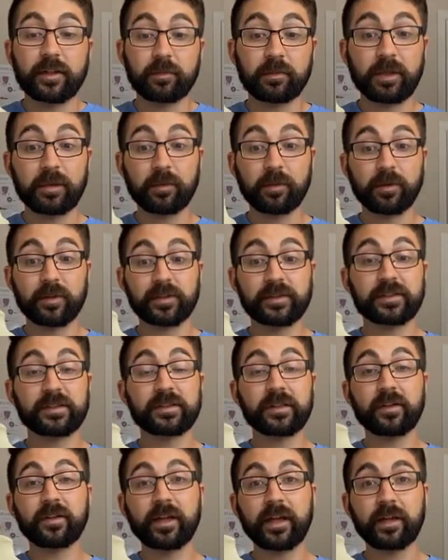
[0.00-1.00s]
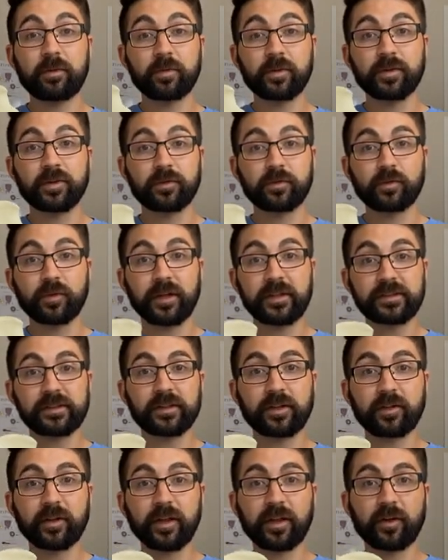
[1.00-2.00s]
That people are still able to raise
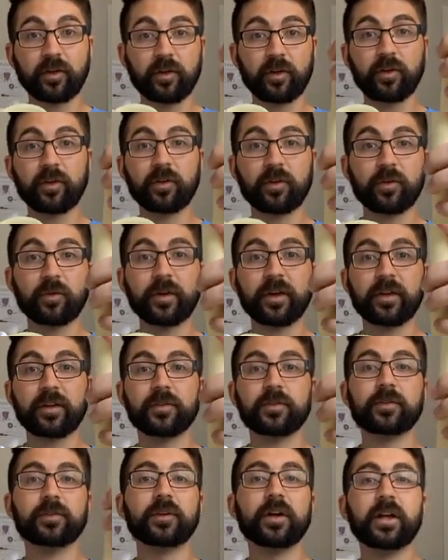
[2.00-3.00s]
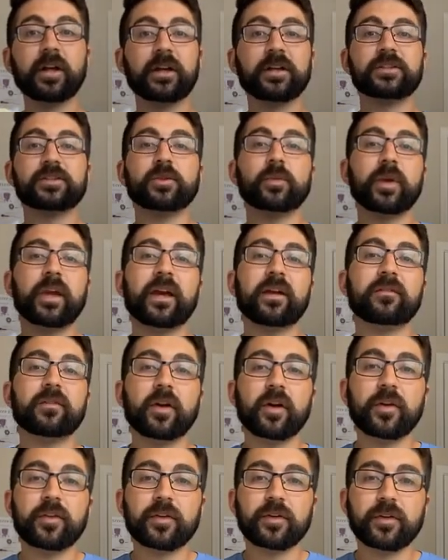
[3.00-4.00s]
their leg all the way through. So we have
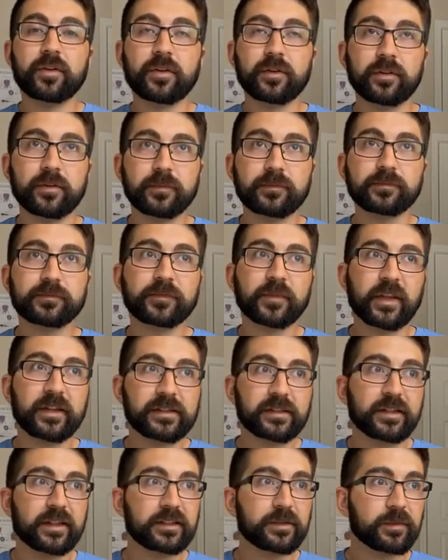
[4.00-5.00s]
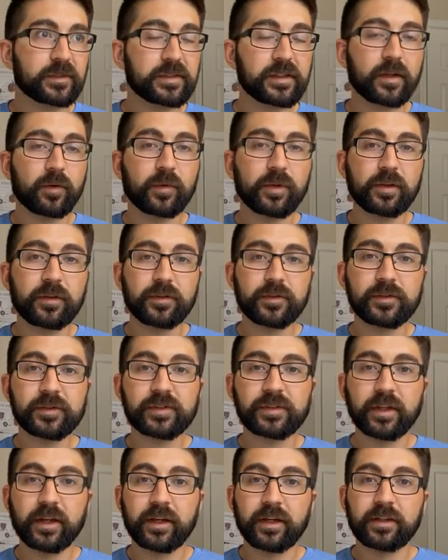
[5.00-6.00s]
other assessments that we
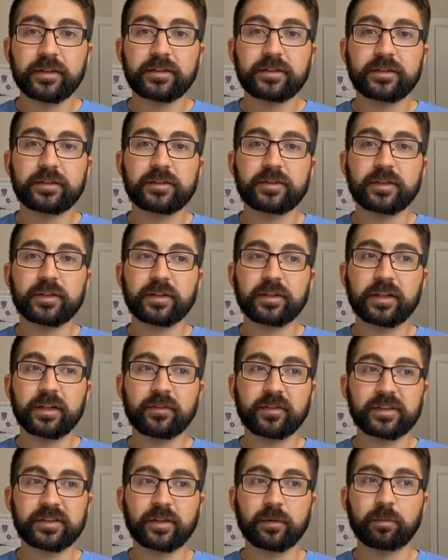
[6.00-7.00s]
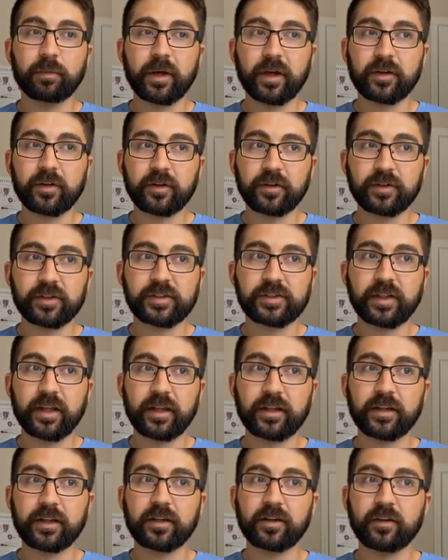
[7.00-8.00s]
use to give us a better
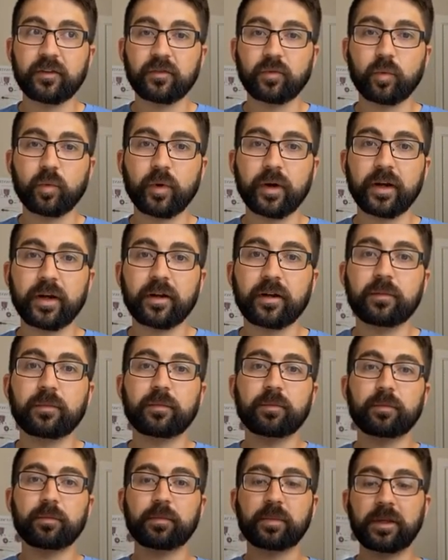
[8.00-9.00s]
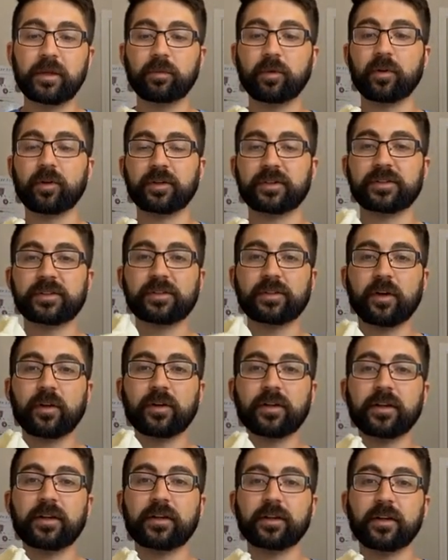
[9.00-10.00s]
understanding of where people are
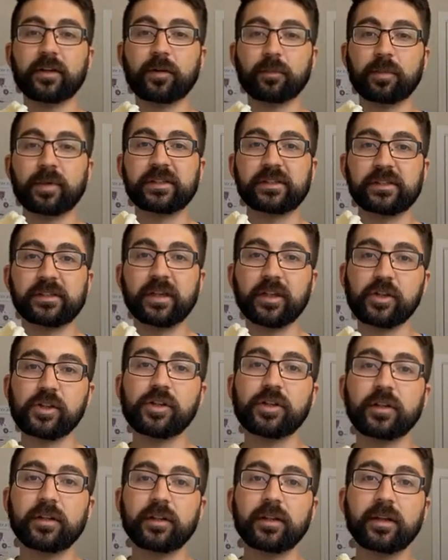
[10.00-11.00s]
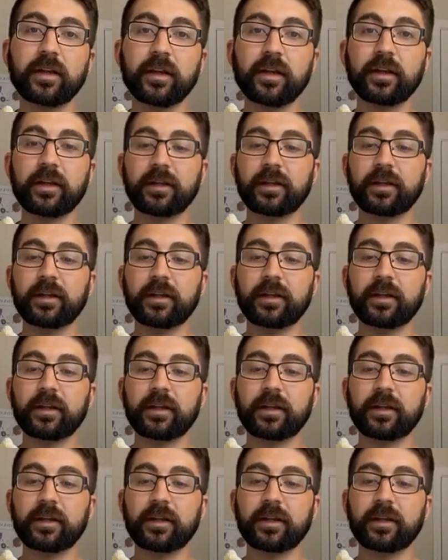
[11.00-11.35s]
starting in their position.